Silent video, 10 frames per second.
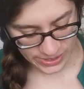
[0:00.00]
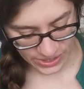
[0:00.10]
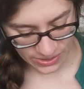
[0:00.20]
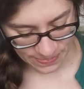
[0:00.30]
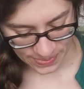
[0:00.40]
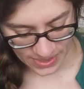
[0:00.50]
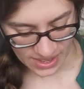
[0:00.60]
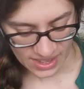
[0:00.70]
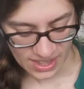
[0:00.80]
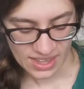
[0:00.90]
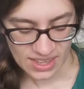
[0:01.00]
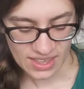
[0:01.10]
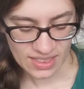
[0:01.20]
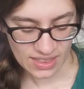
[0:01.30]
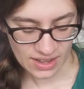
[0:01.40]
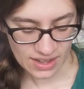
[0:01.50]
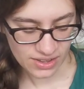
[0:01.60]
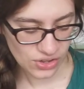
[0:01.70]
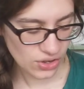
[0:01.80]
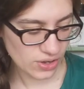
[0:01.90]
So
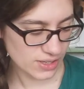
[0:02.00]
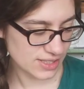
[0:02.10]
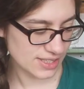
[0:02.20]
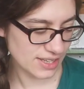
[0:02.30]
I got